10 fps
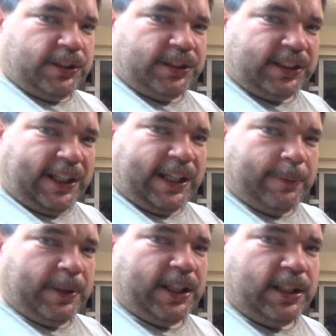to sag
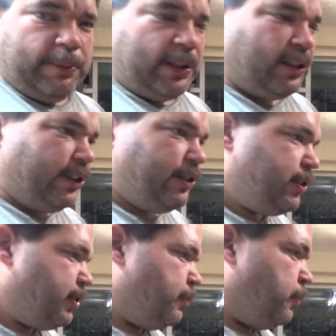a bit in the middle and
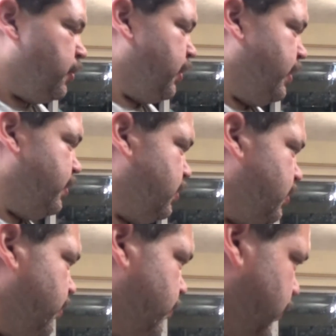I don't want that.
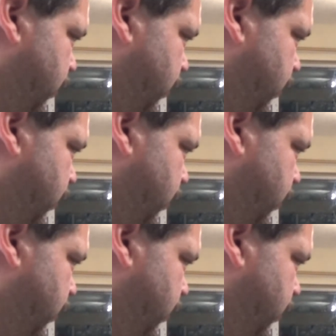So